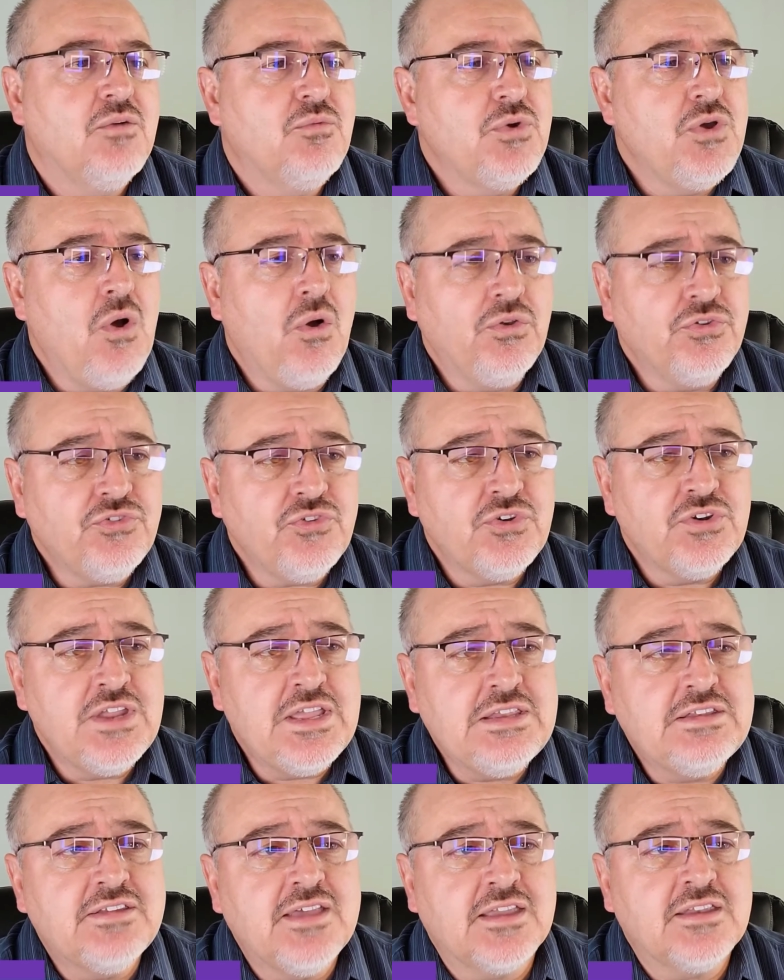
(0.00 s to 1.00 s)
We also
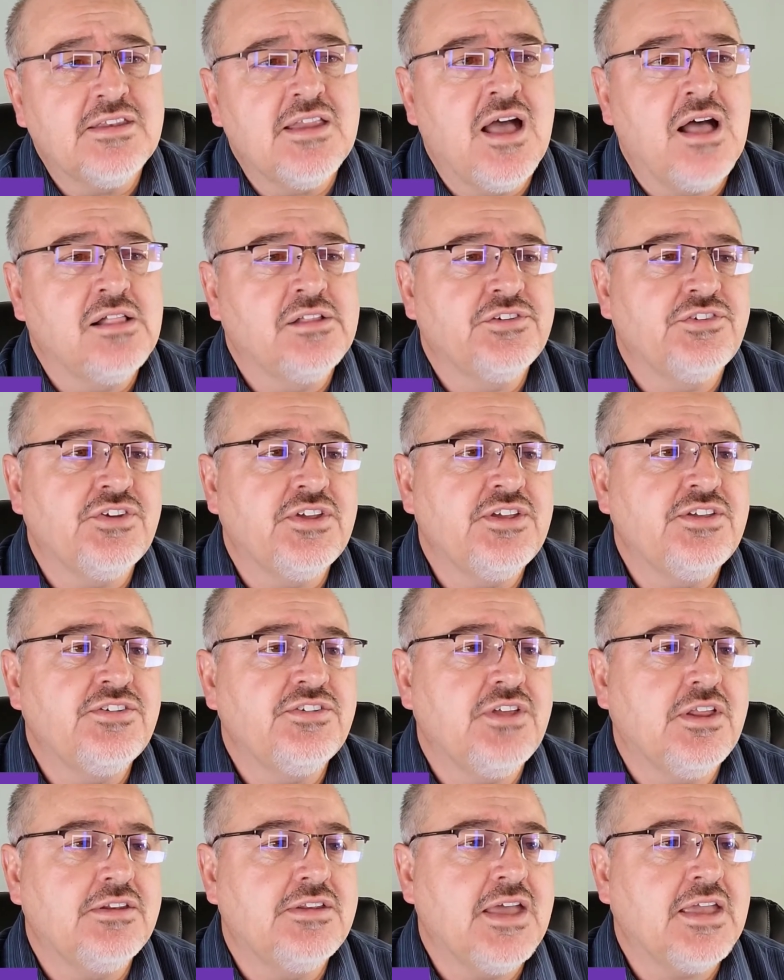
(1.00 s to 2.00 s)
need
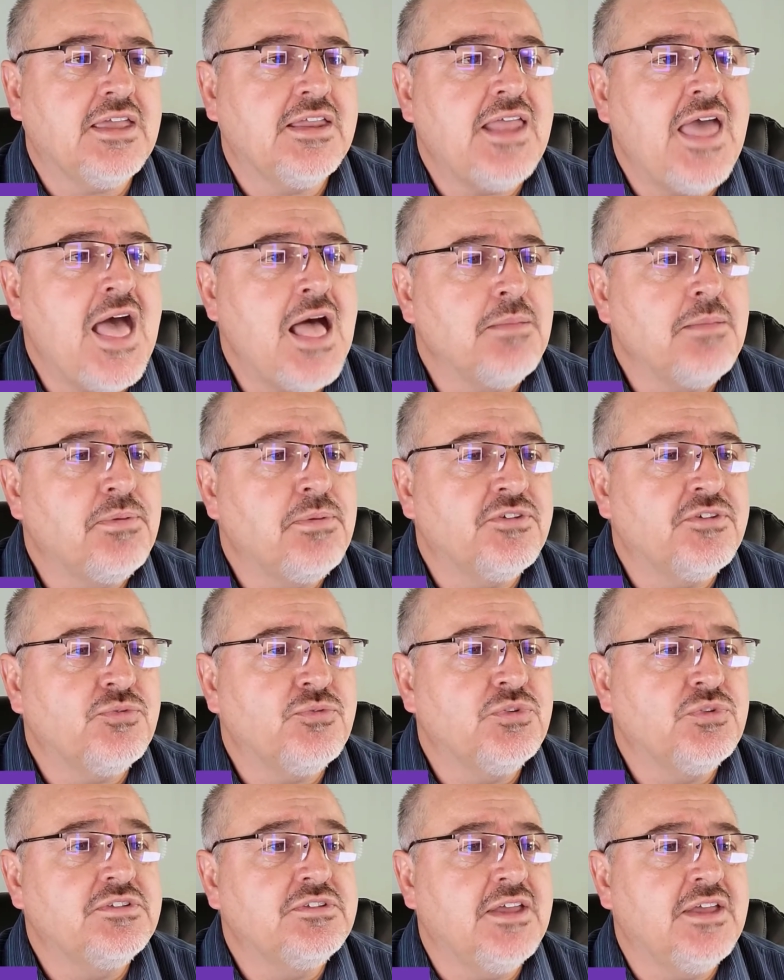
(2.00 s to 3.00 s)
technologies that can help
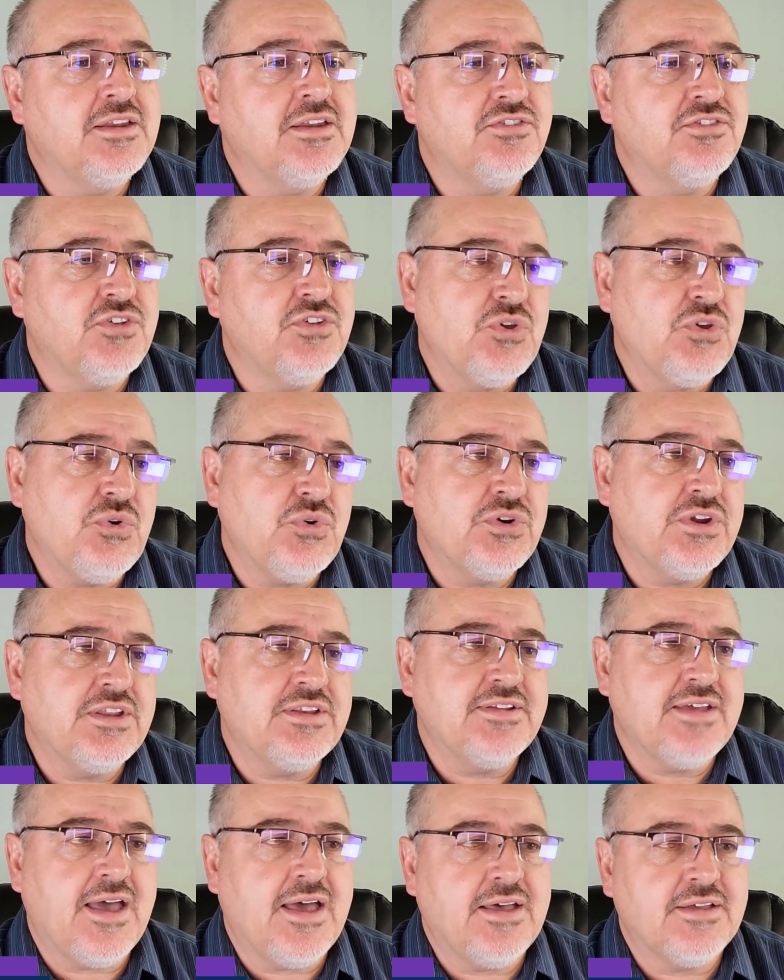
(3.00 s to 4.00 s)
us with data security
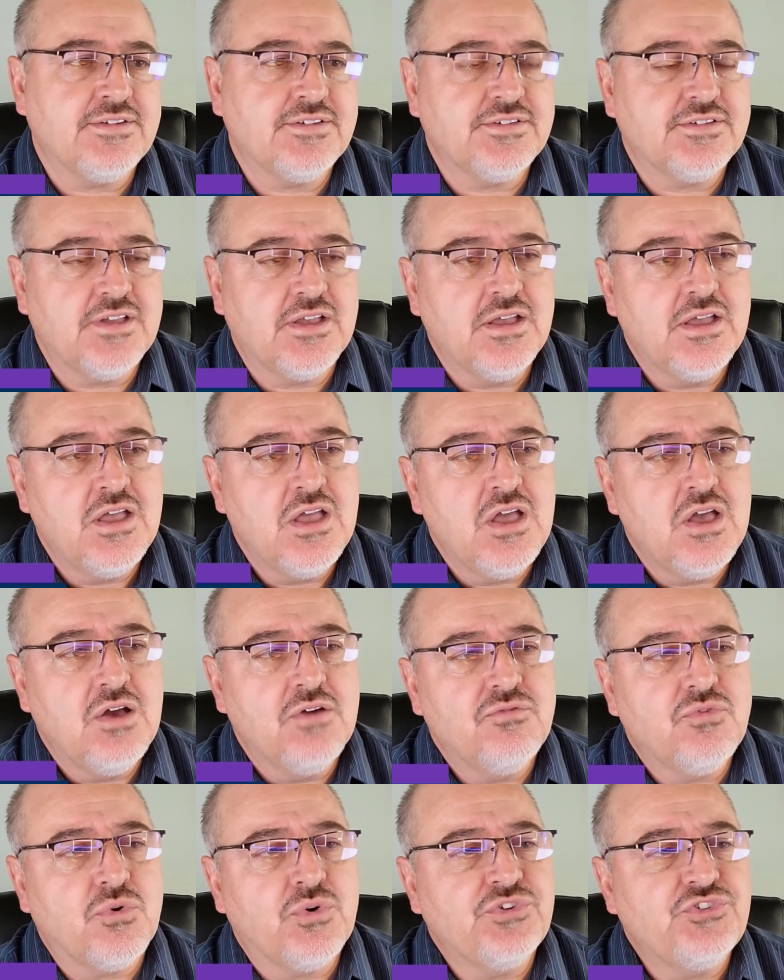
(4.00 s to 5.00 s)
tasks
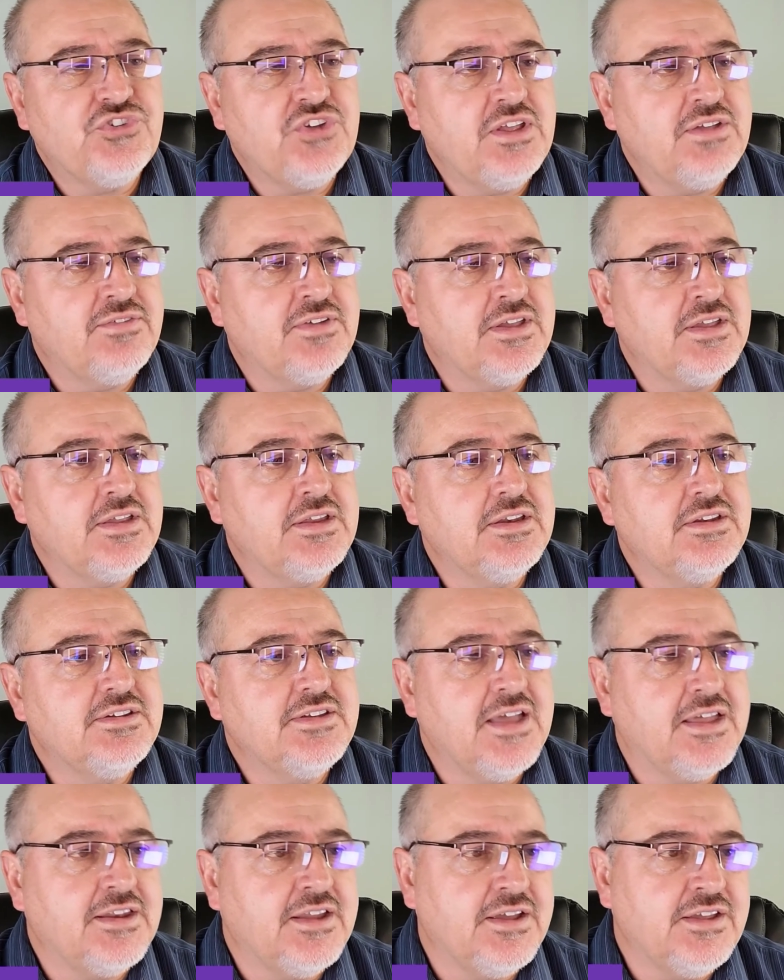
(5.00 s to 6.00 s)
for achieving
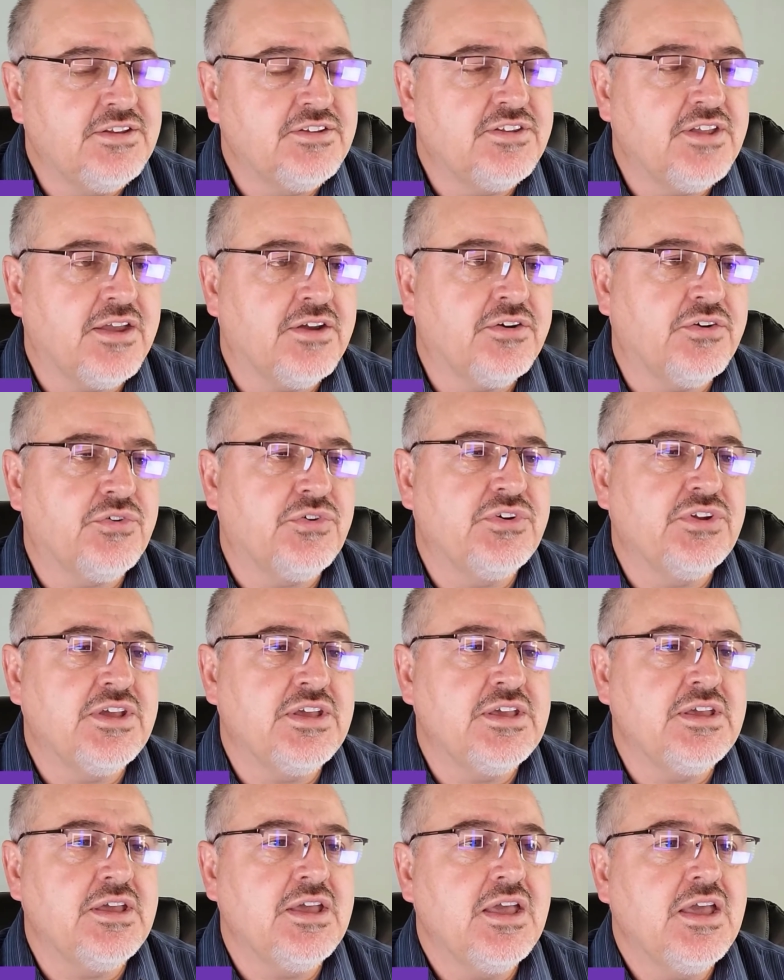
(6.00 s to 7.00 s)
data
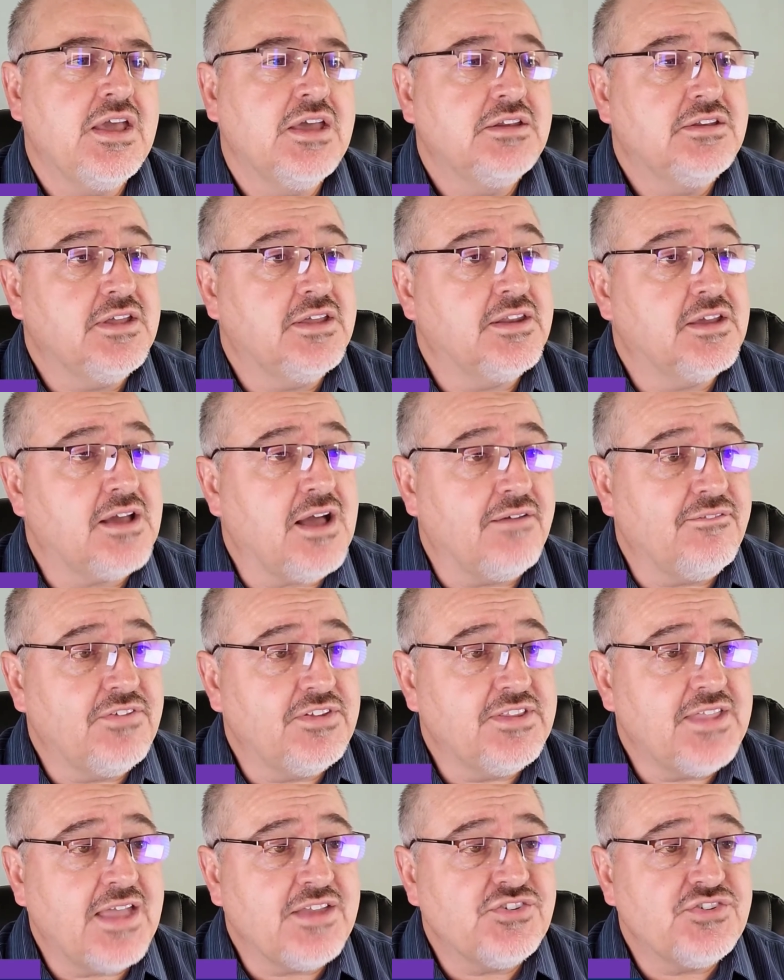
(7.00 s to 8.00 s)
integrity, data
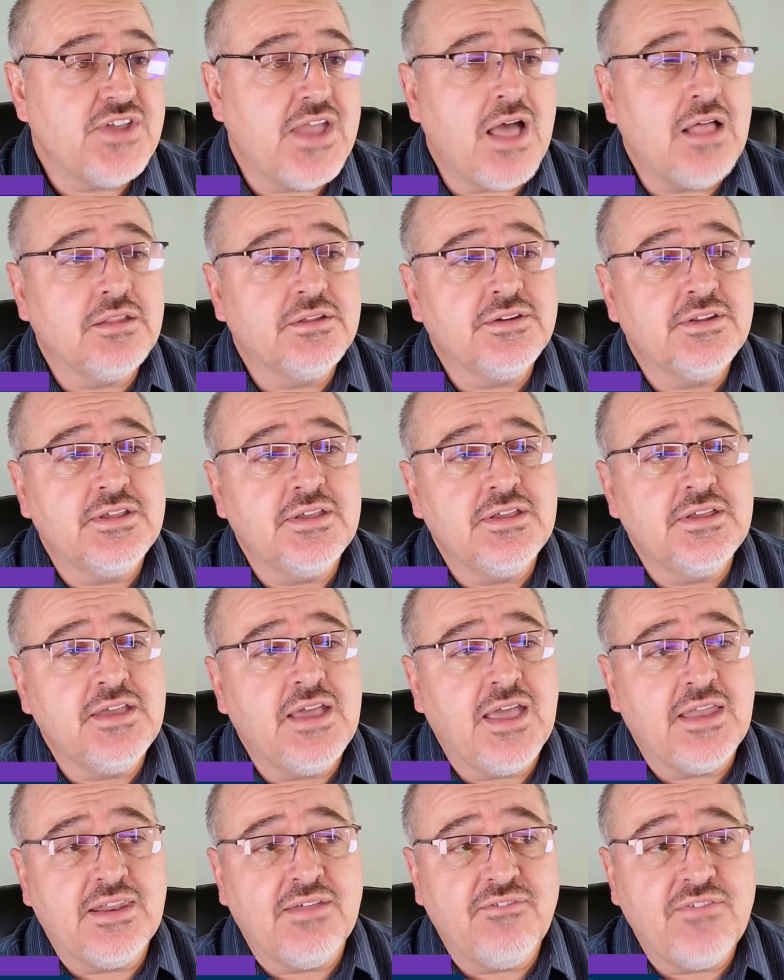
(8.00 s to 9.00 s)
confidentiality,
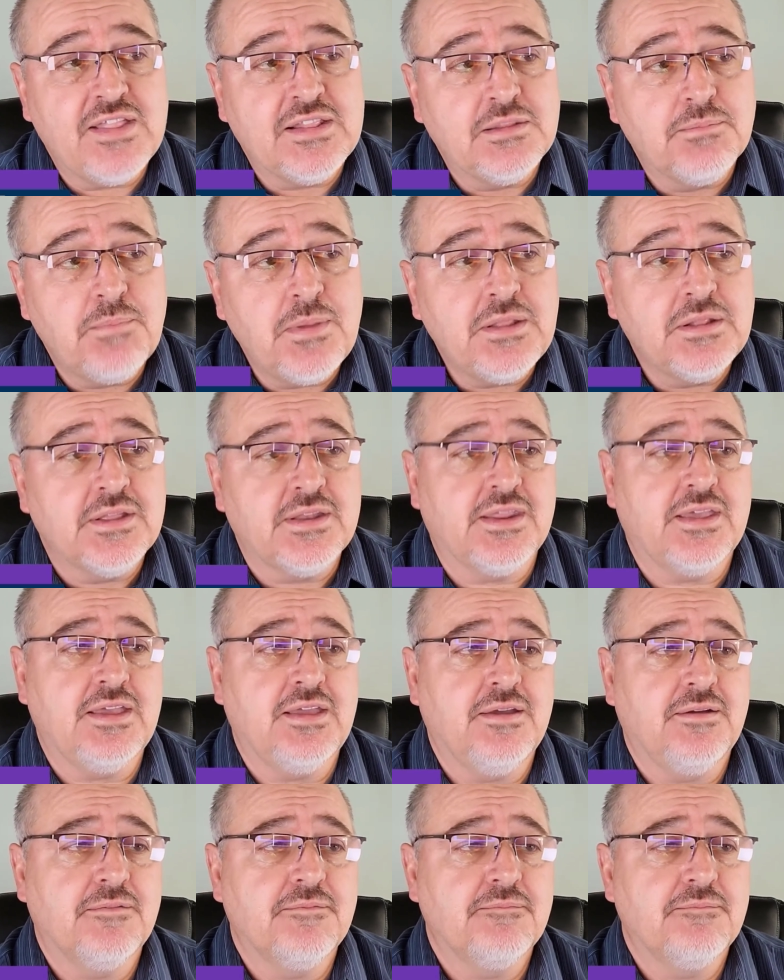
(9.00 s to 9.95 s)
and availability.